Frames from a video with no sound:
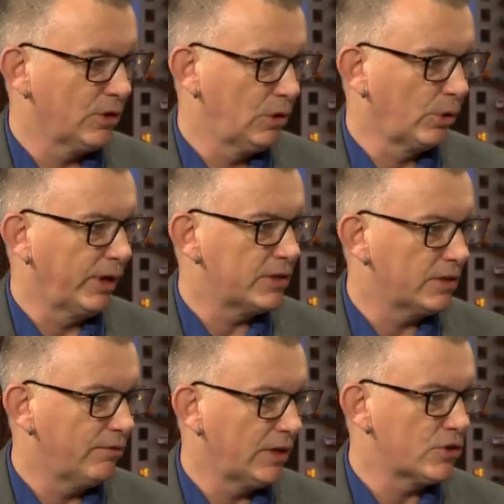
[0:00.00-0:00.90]
of a glorious
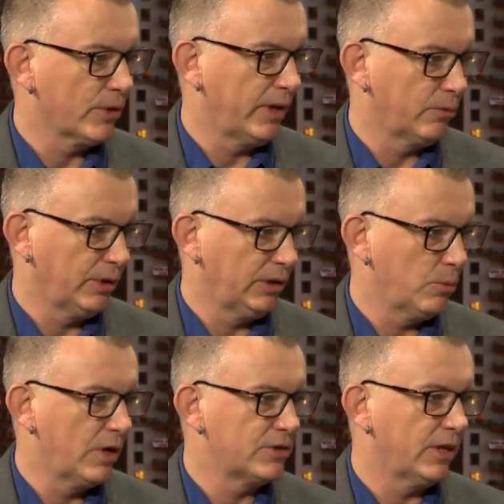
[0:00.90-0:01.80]
adventure then, really, oh,
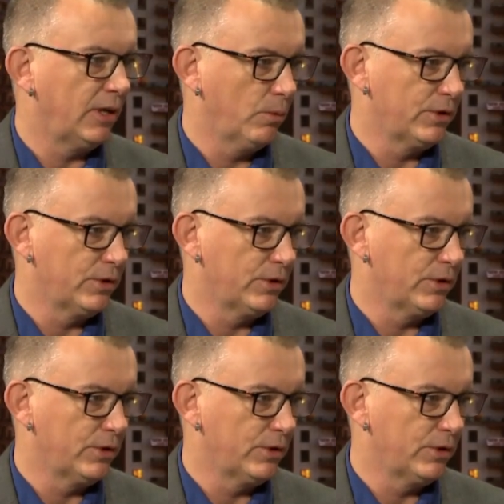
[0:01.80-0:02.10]
was it? It